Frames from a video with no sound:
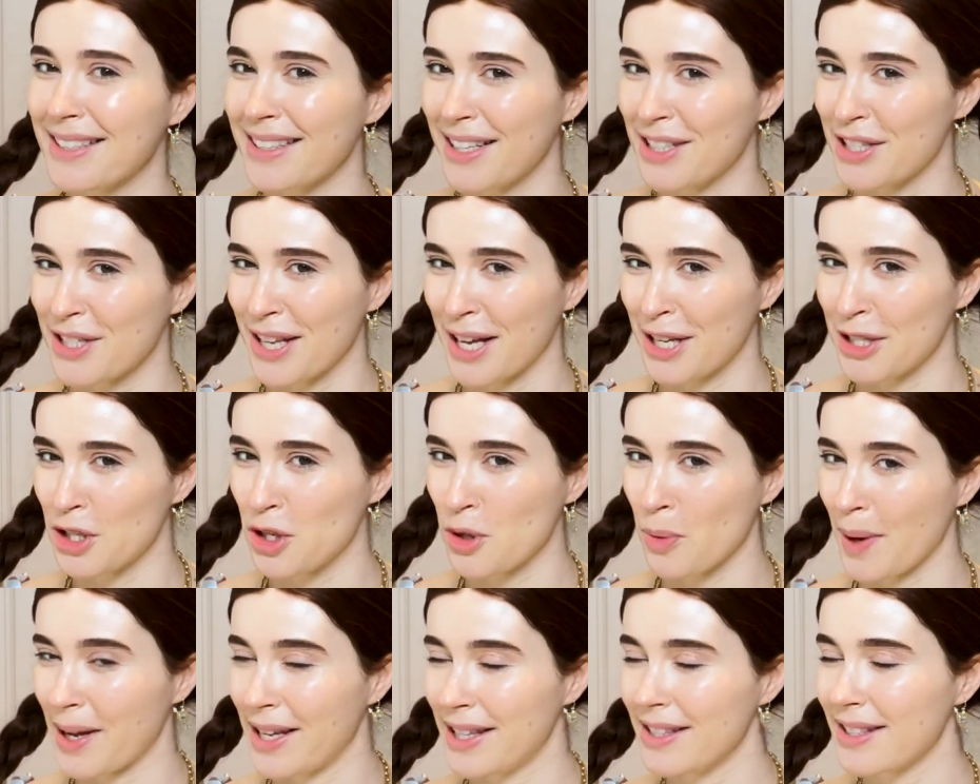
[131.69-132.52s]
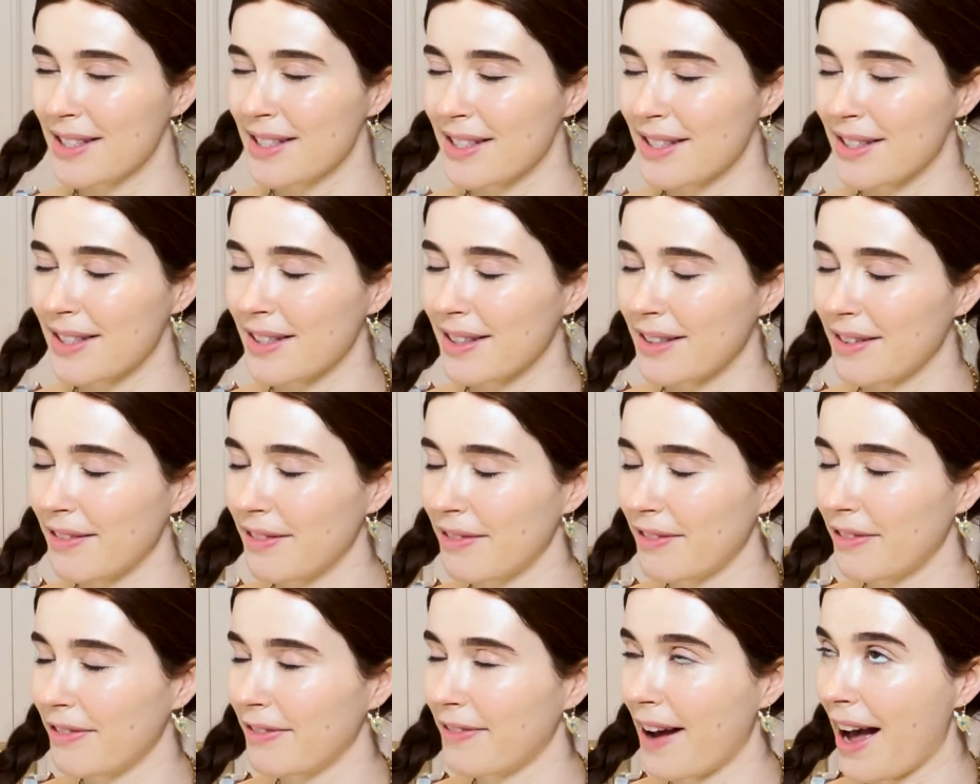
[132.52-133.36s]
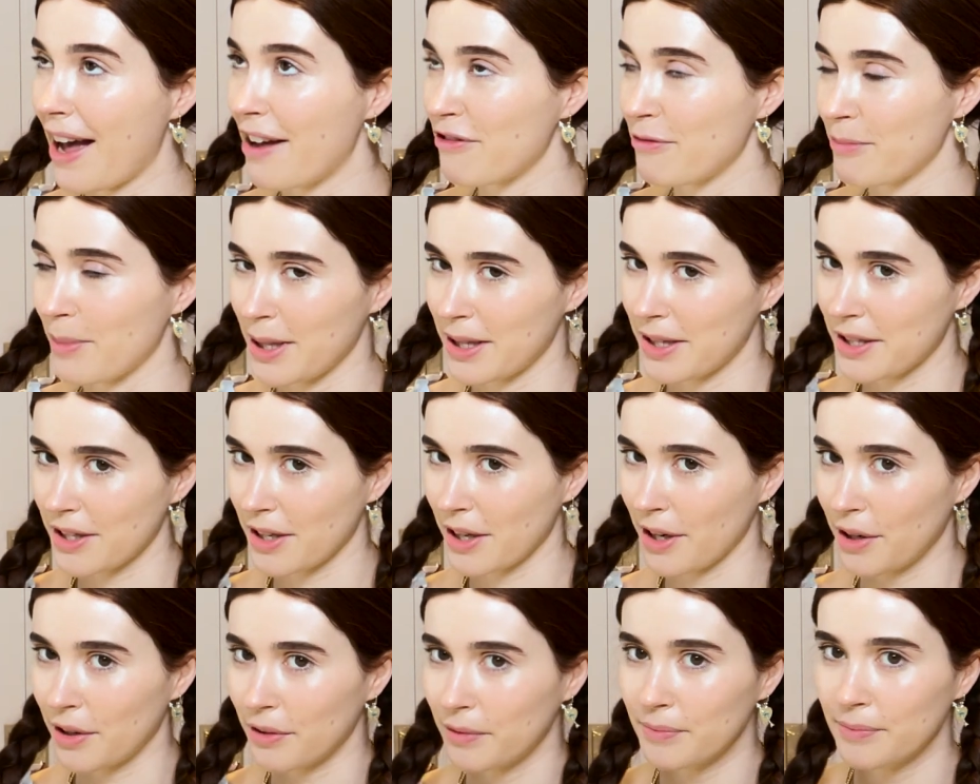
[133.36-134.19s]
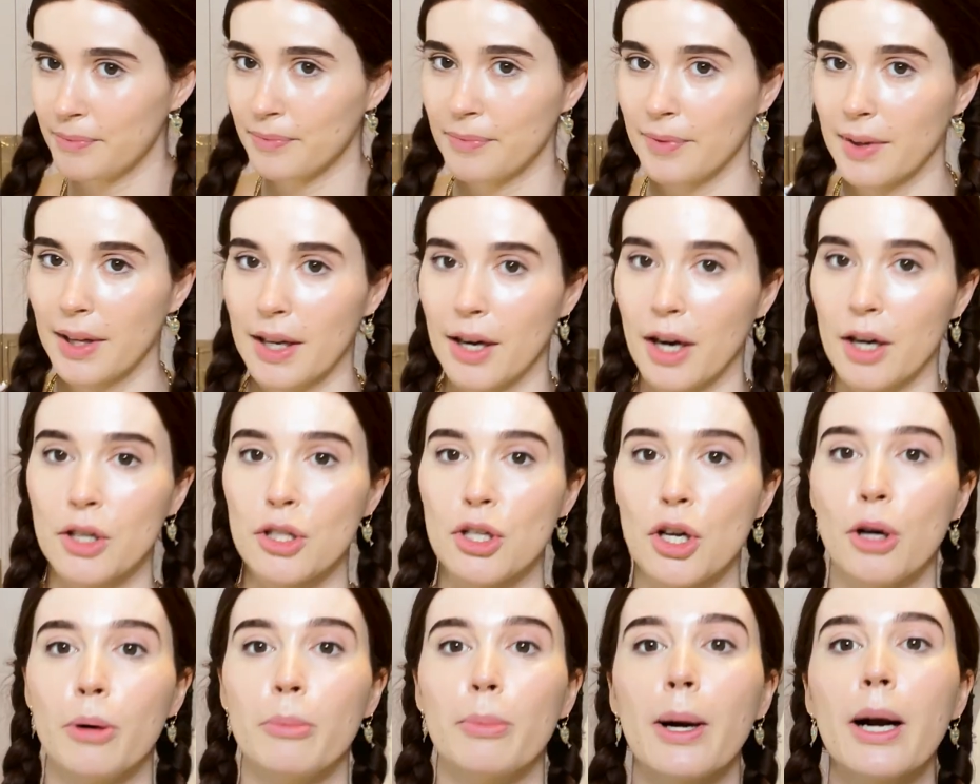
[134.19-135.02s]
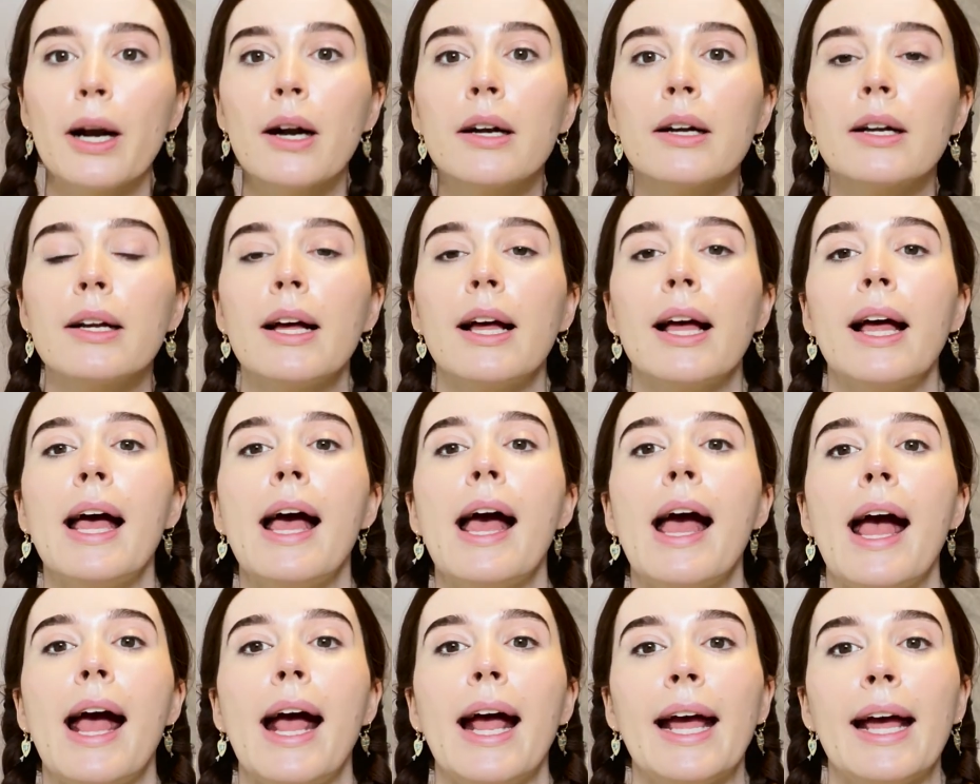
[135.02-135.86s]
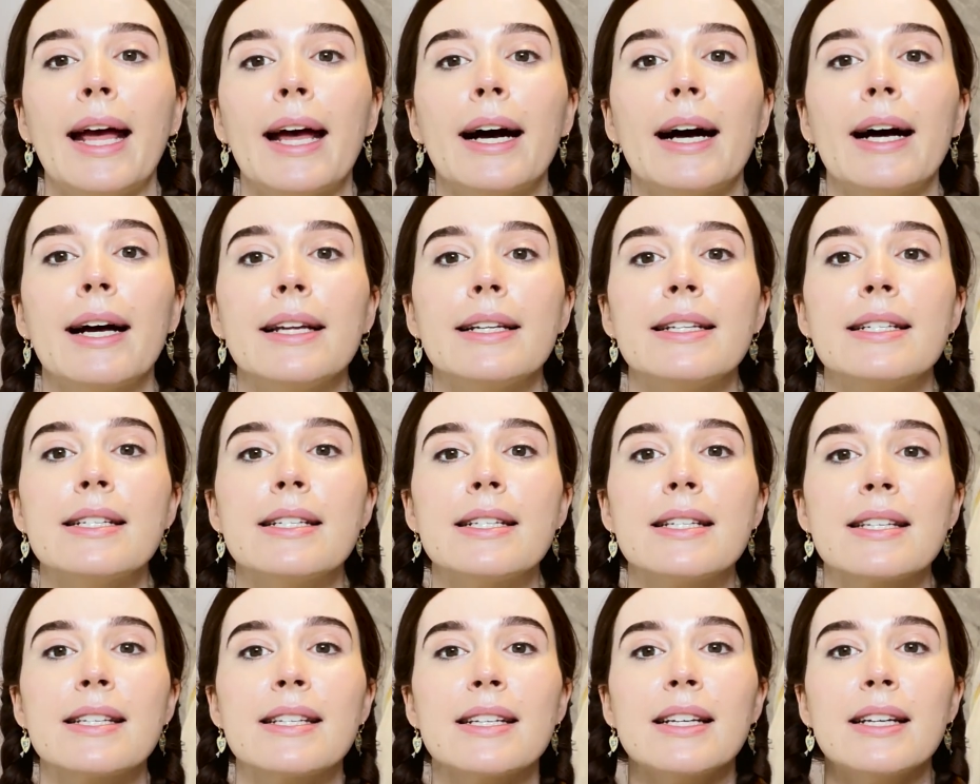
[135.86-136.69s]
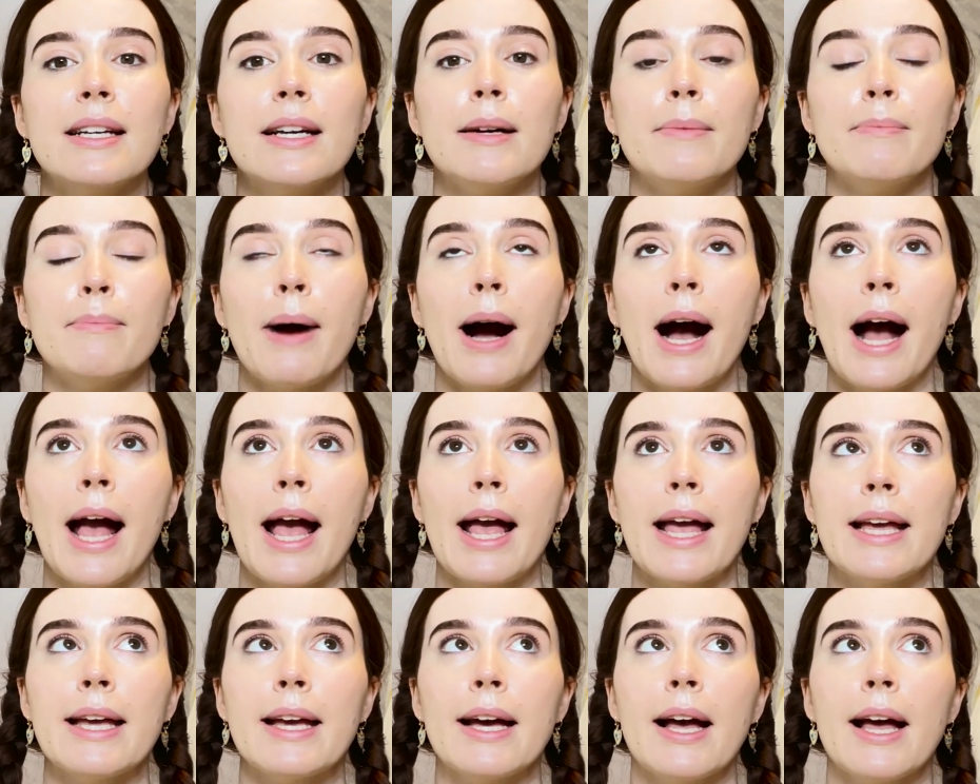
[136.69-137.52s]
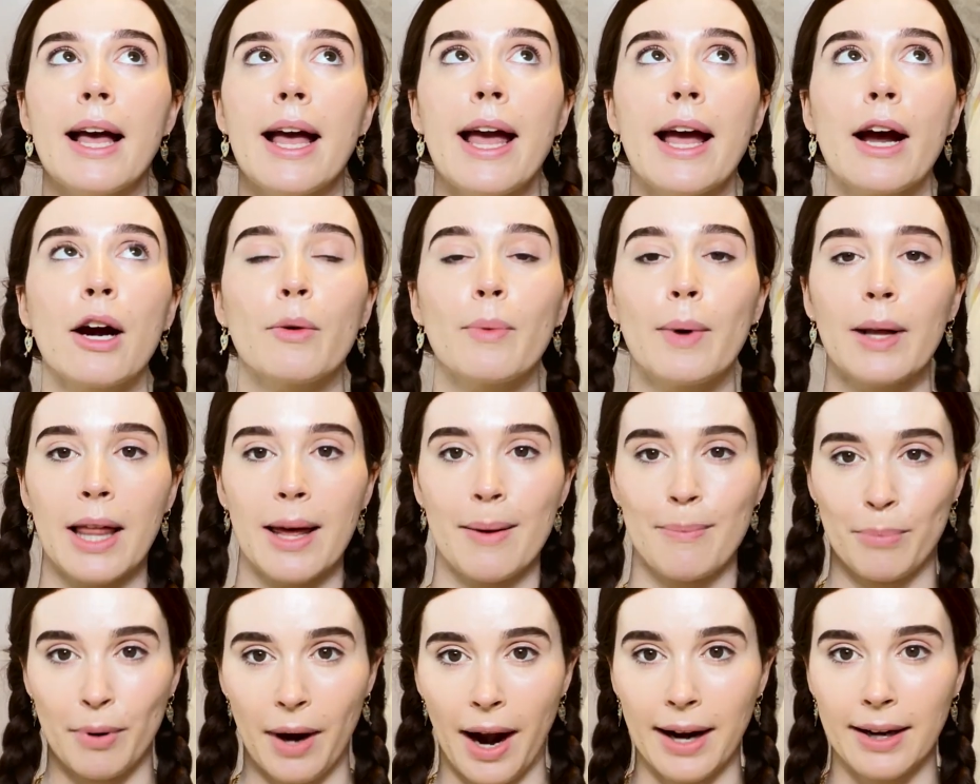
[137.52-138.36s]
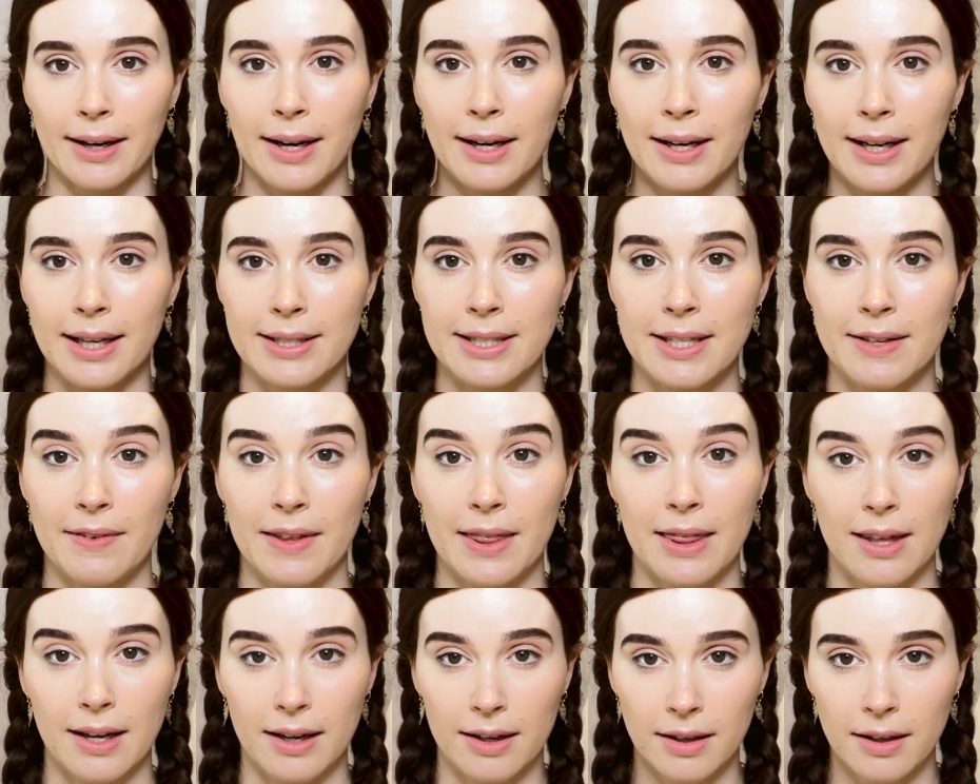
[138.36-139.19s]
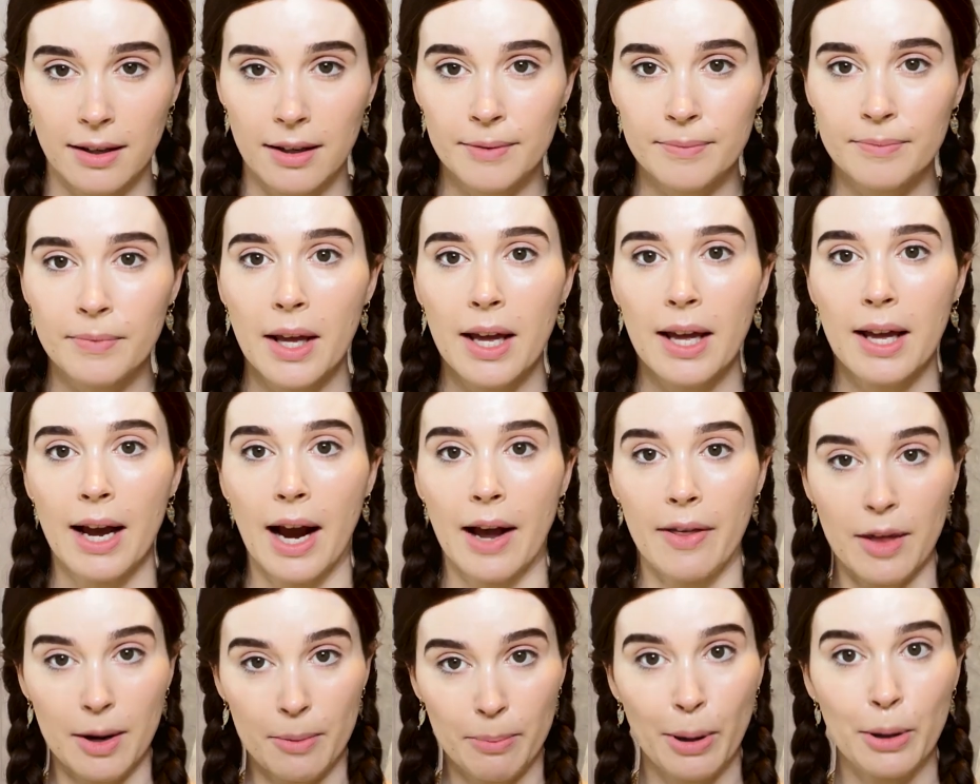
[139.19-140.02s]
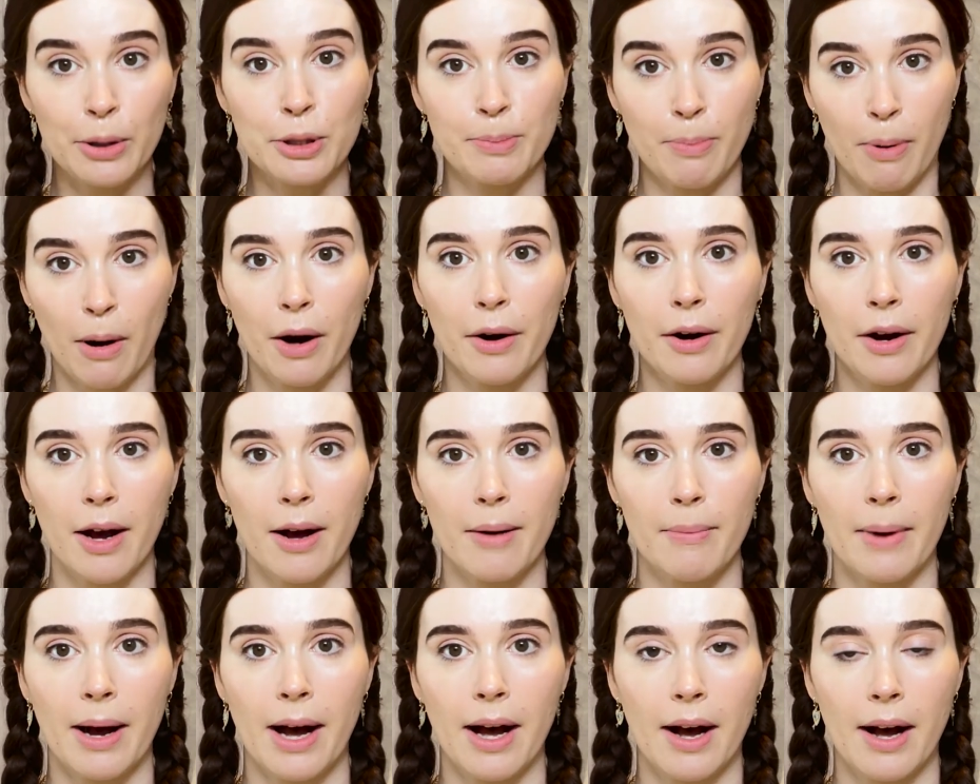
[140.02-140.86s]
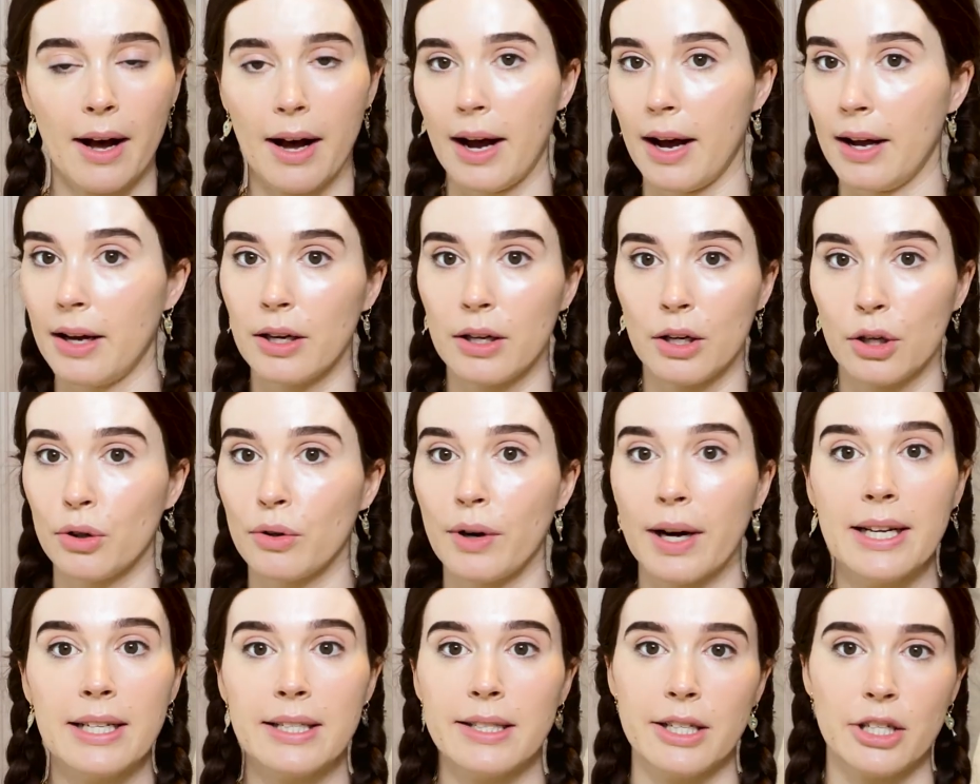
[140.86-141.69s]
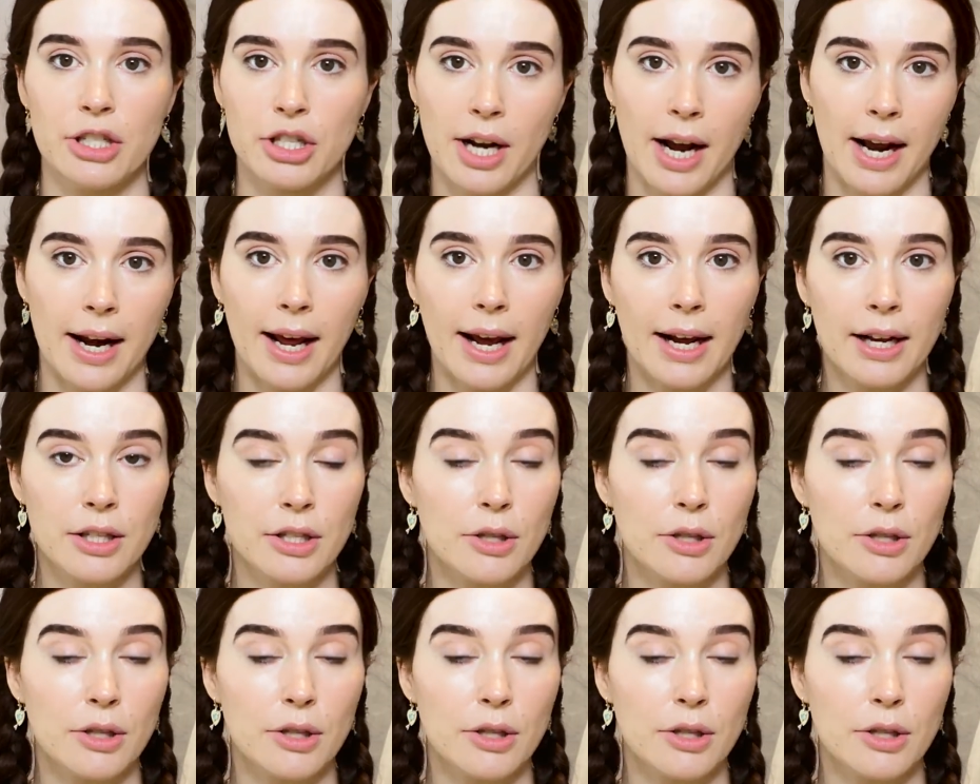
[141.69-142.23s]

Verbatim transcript: I just had twins 5 months ago in October, and my hair while I'm pregnant gets even thicker, and then postpartum, crazy shedding.